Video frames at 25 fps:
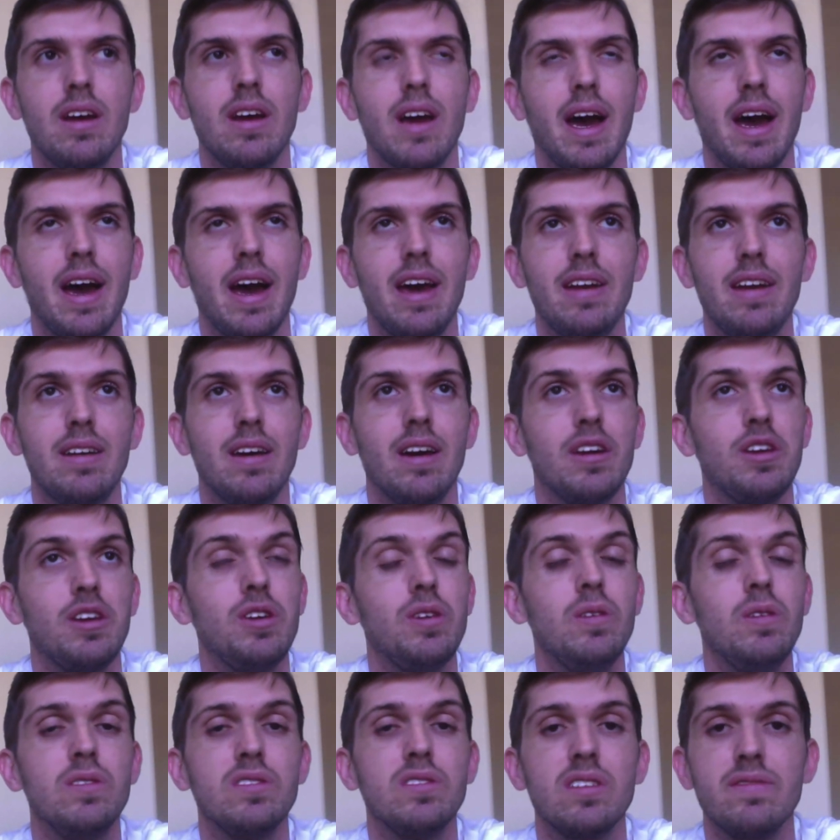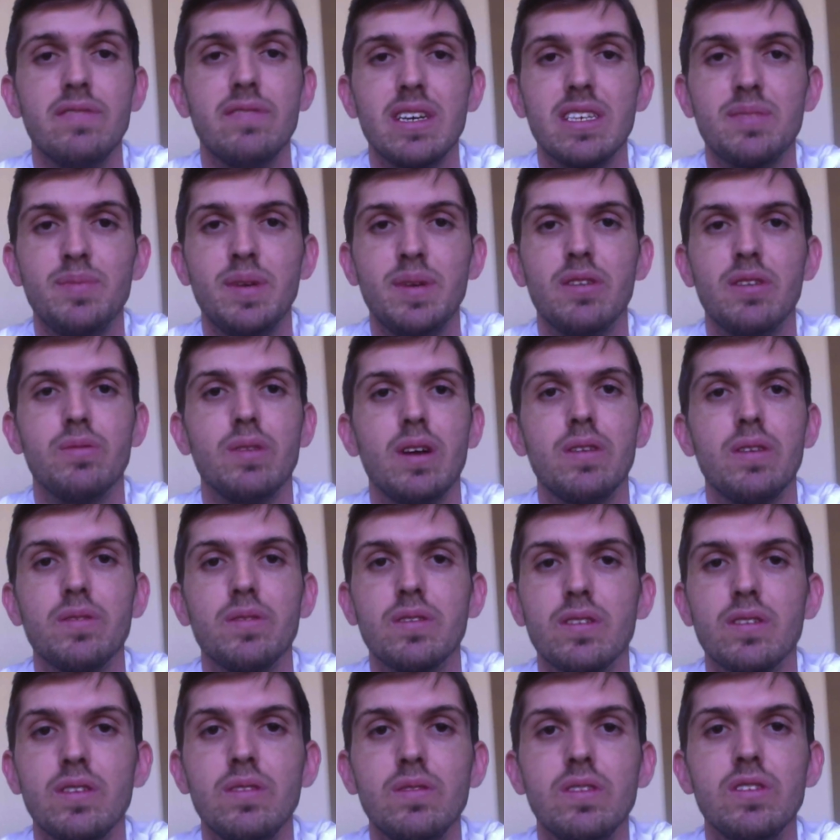I had a huge investment in Ronald
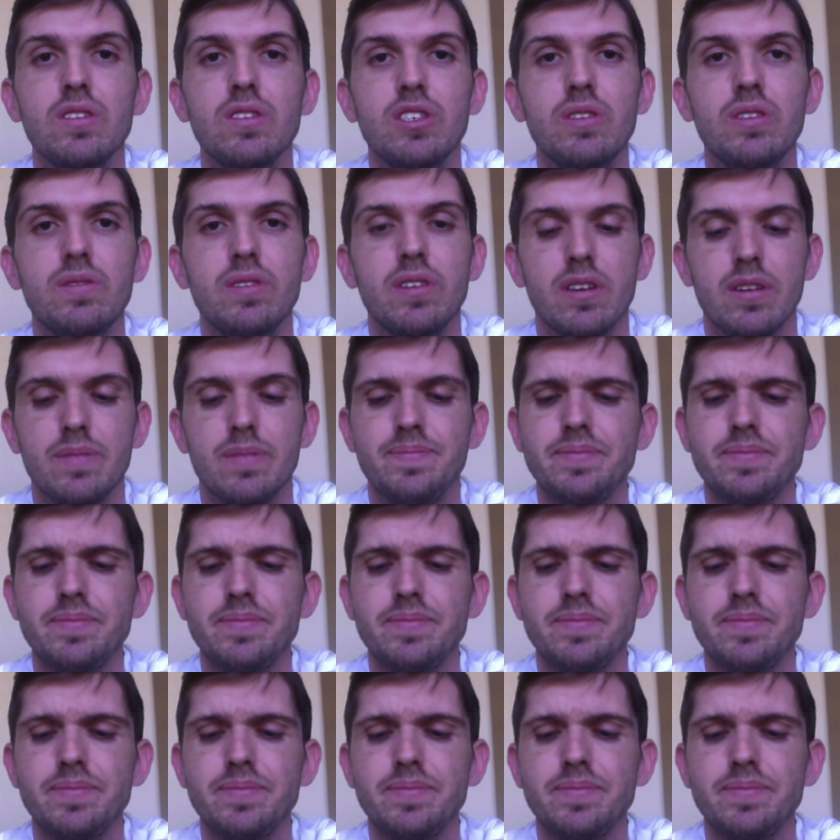Acuna Jr.